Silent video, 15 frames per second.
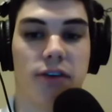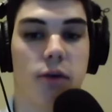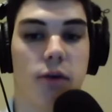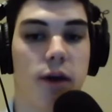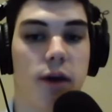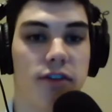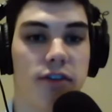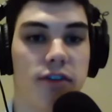there
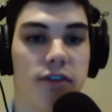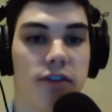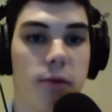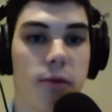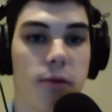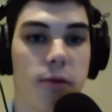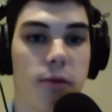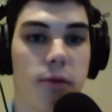watching the game with
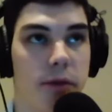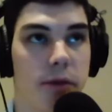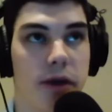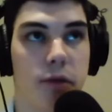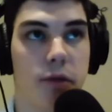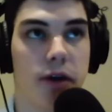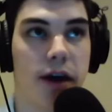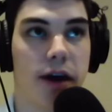my family,
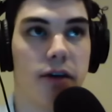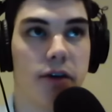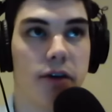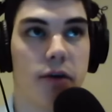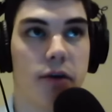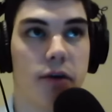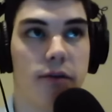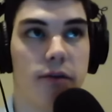and we were kind of
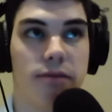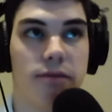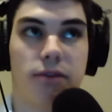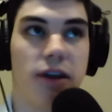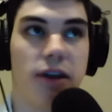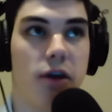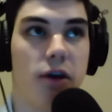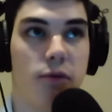looking around,
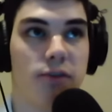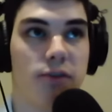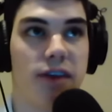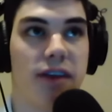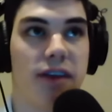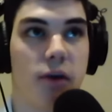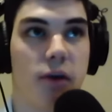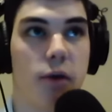you know,
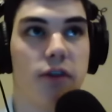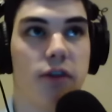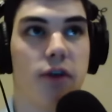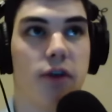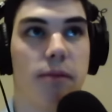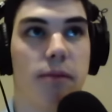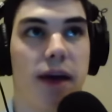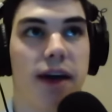sitting there
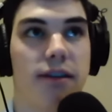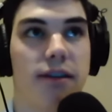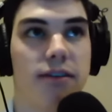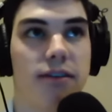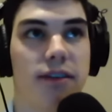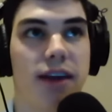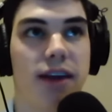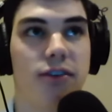wondering, man,
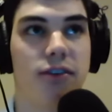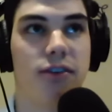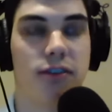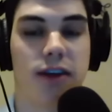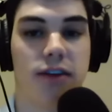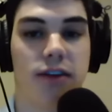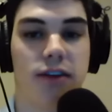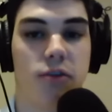did they just
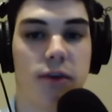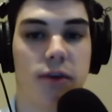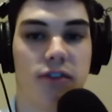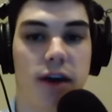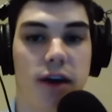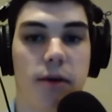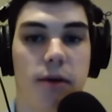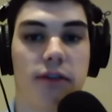take too much
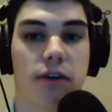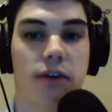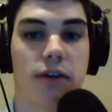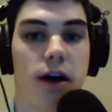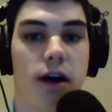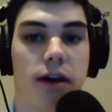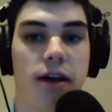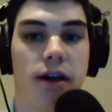time off the
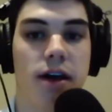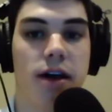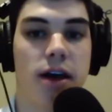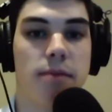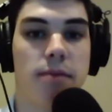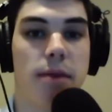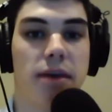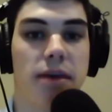clock?
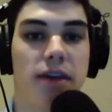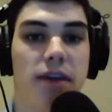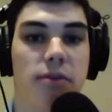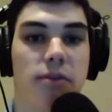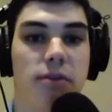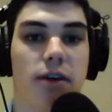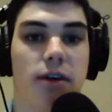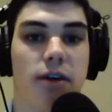Maybe give
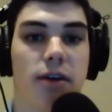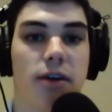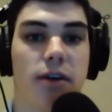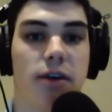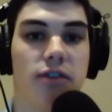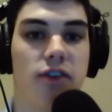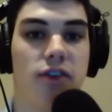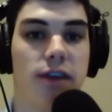themselves less
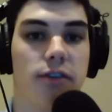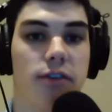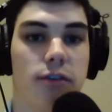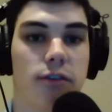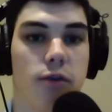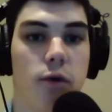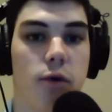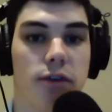of a chance to
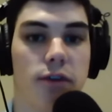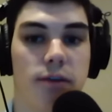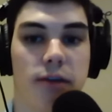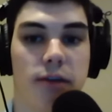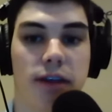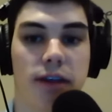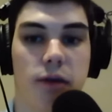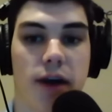score. It seemed
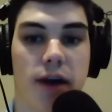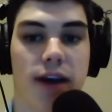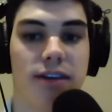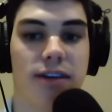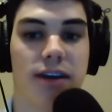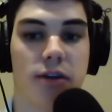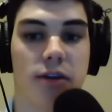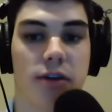like they were kind of
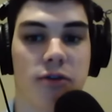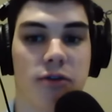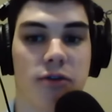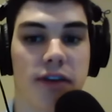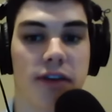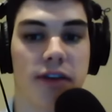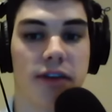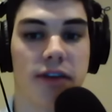taking their foot
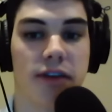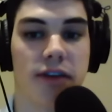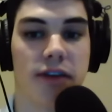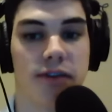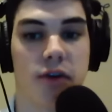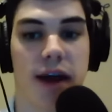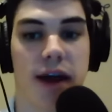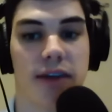off the gas
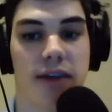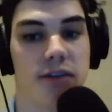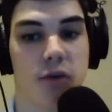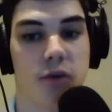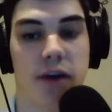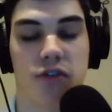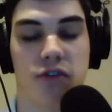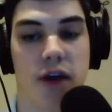after they had this
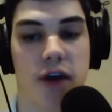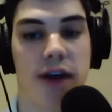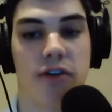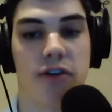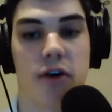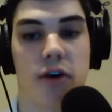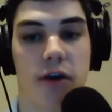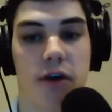great drive
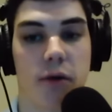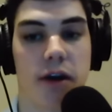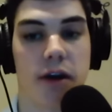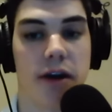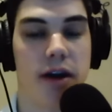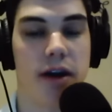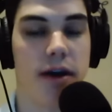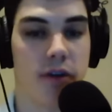going where
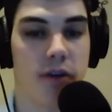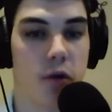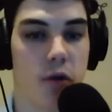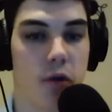they were